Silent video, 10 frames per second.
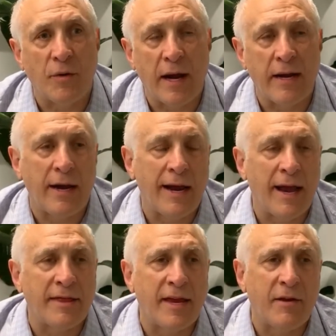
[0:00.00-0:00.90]
And I
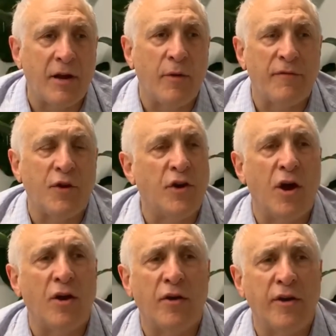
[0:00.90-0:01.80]
think, if you're
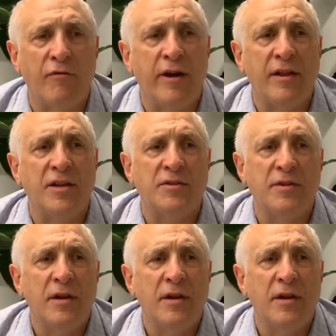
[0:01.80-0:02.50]
younger and you're reading this,